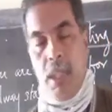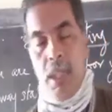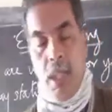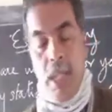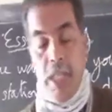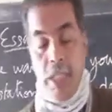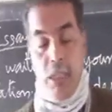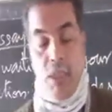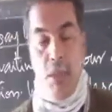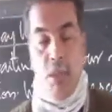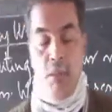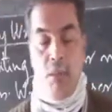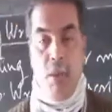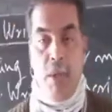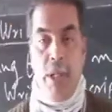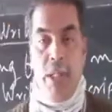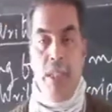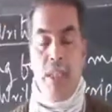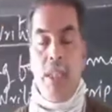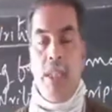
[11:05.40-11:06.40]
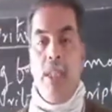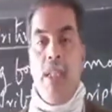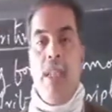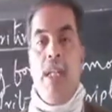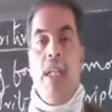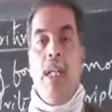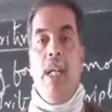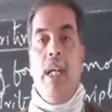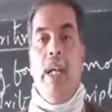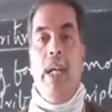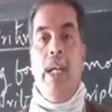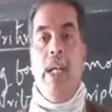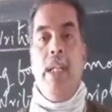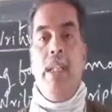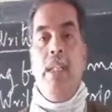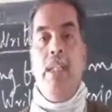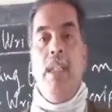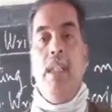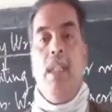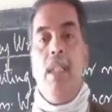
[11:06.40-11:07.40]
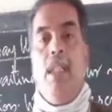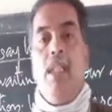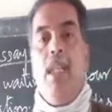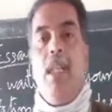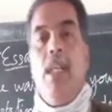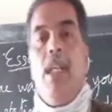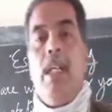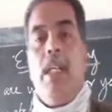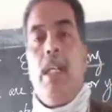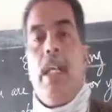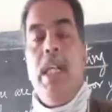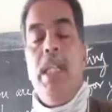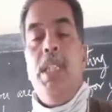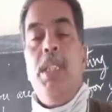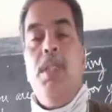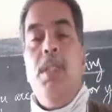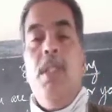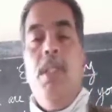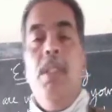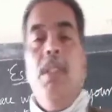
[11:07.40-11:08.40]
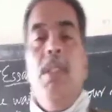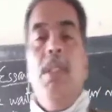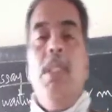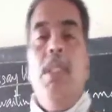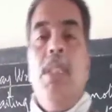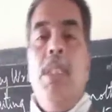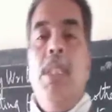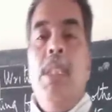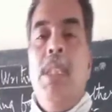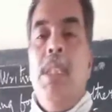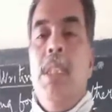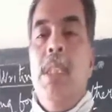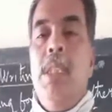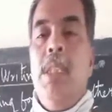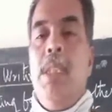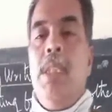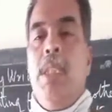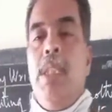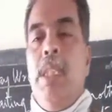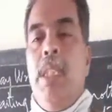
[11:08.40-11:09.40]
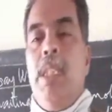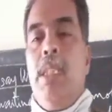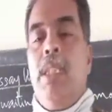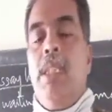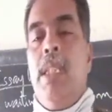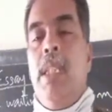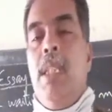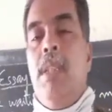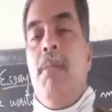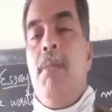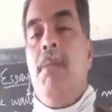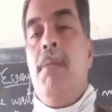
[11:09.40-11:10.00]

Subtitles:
collect your points and write your essay.